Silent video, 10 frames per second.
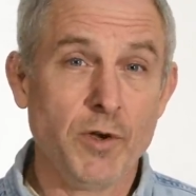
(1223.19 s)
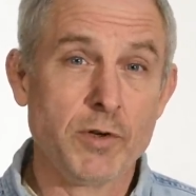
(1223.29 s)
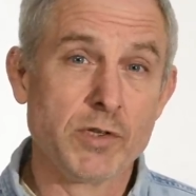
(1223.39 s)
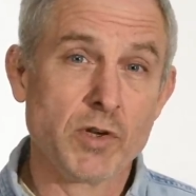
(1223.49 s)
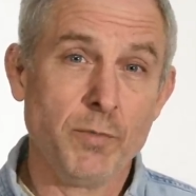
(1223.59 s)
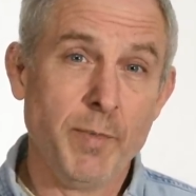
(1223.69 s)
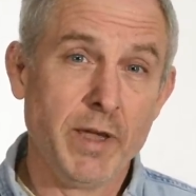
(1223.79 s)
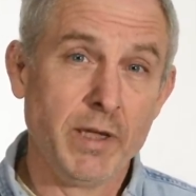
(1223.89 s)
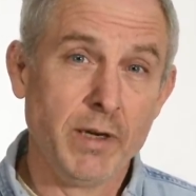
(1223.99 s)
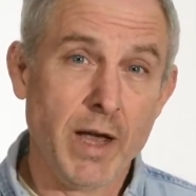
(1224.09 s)
focus on
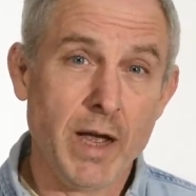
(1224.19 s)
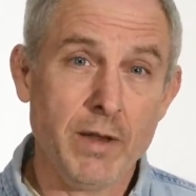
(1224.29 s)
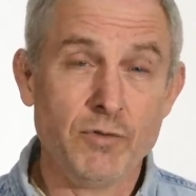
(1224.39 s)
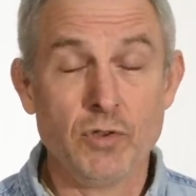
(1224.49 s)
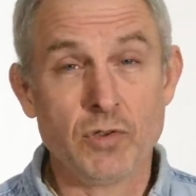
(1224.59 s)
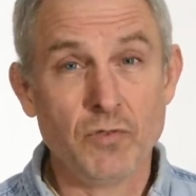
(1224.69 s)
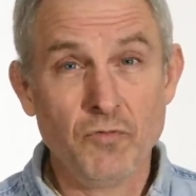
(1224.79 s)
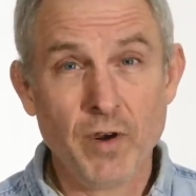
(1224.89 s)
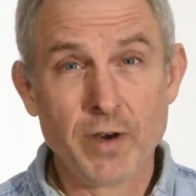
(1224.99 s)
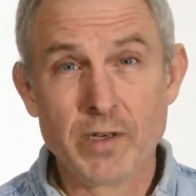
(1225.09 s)
making knives
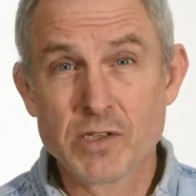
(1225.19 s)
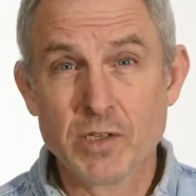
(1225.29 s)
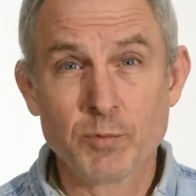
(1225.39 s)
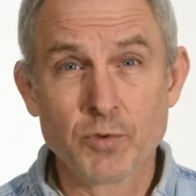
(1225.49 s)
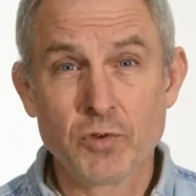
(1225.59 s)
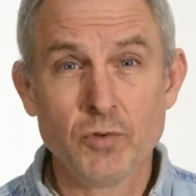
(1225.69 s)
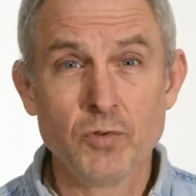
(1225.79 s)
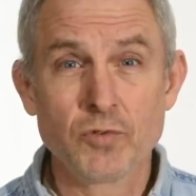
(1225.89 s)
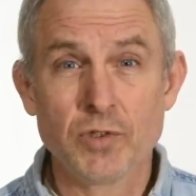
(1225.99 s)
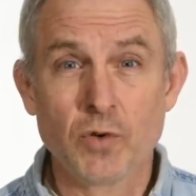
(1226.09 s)
using very simple
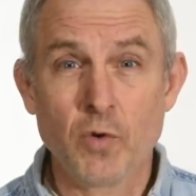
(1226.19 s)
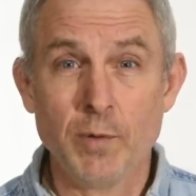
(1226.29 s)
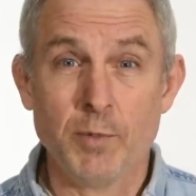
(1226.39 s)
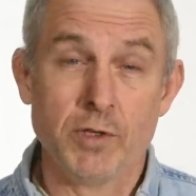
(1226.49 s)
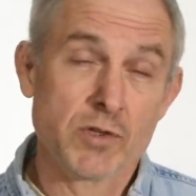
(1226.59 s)
tools and equipment.